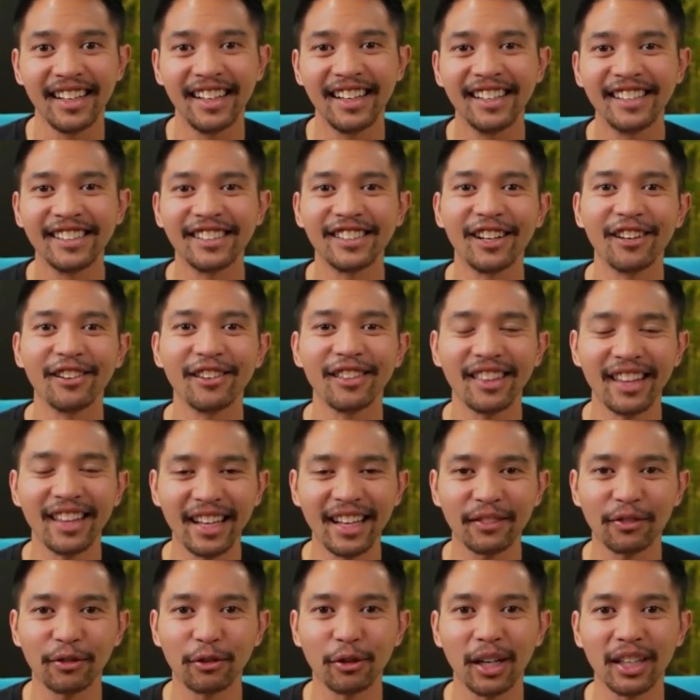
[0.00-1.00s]
So thanks
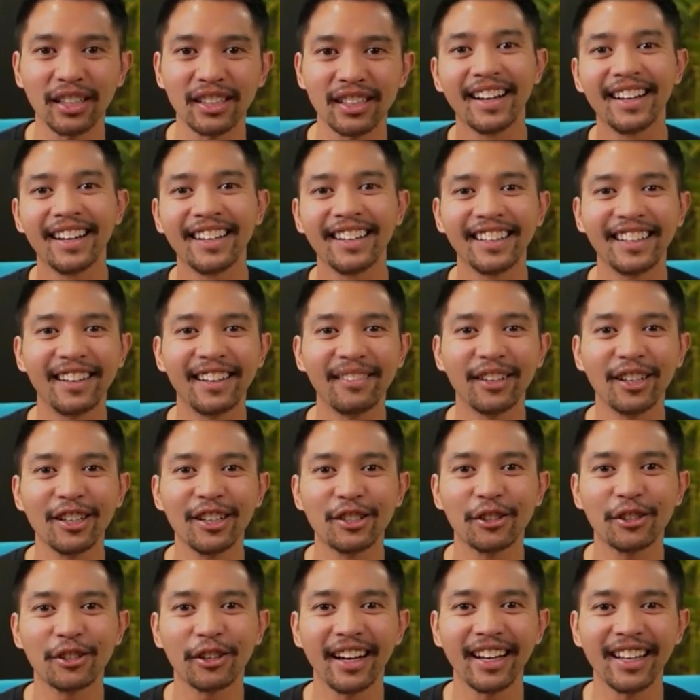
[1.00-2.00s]
for watching. Give it a
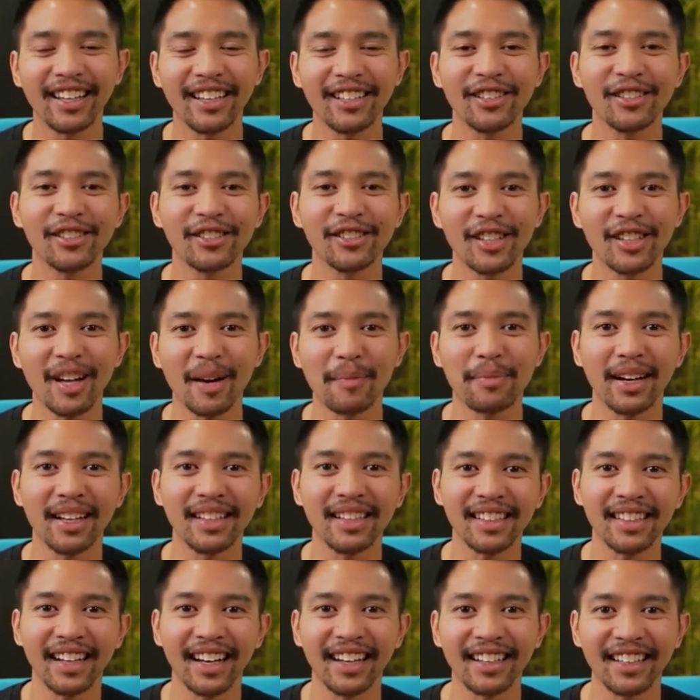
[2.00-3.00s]
try in your JetBrains
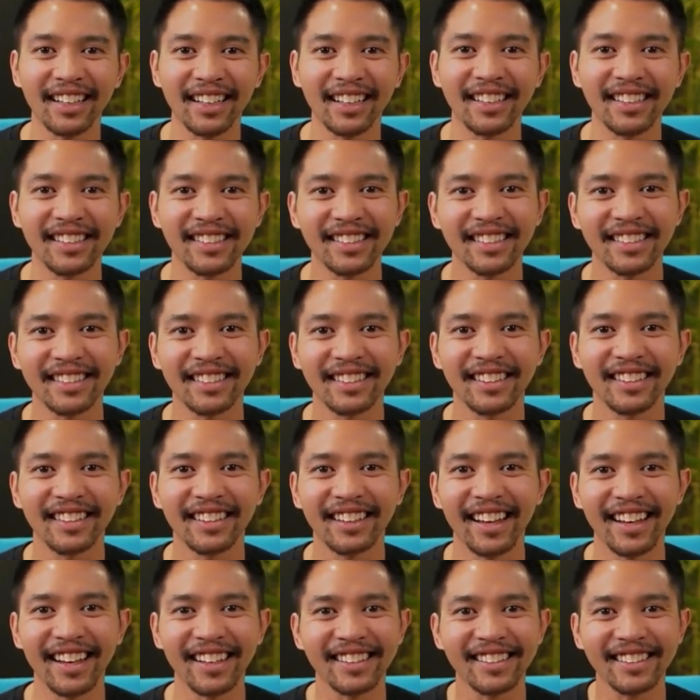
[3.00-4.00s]
IDEs.
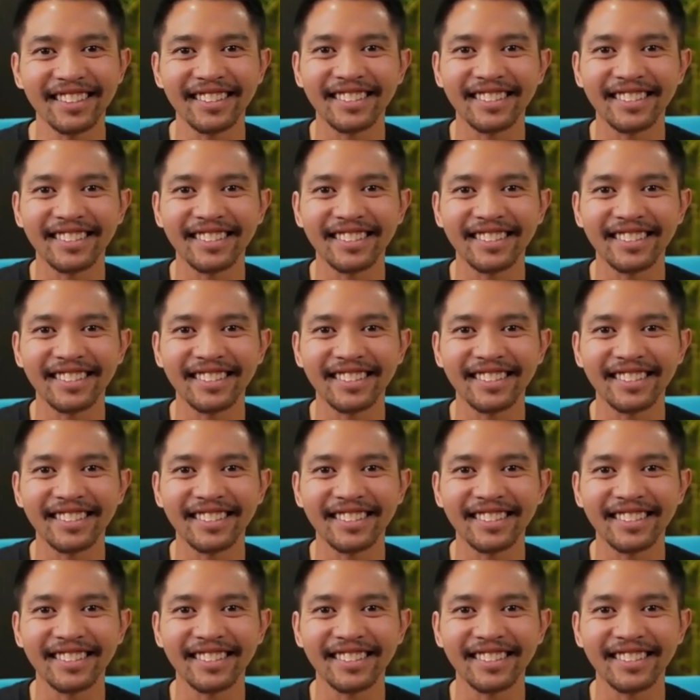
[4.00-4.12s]
Thanks.